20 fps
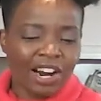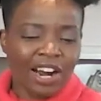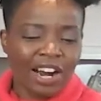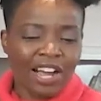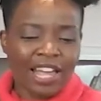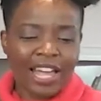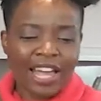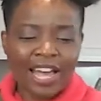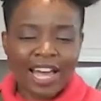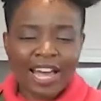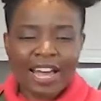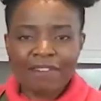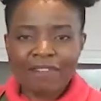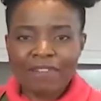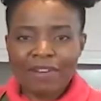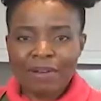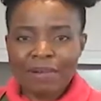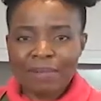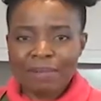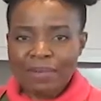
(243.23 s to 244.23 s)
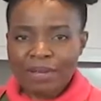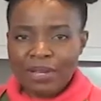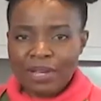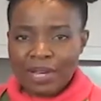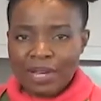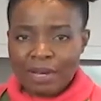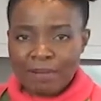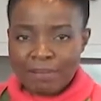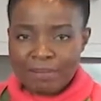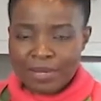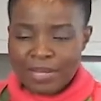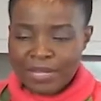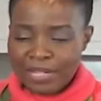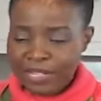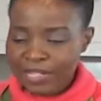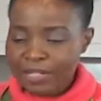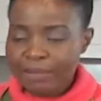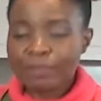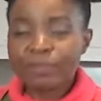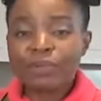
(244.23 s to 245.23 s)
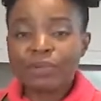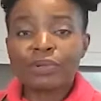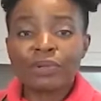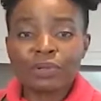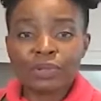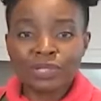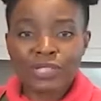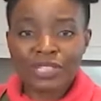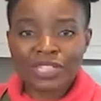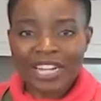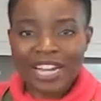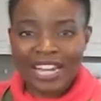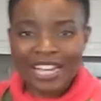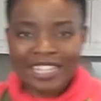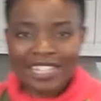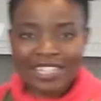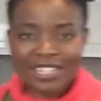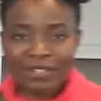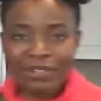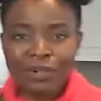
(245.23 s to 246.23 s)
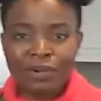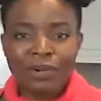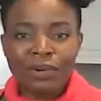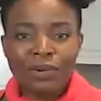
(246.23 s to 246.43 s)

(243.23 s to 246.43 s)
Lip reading: I have a medium courgette,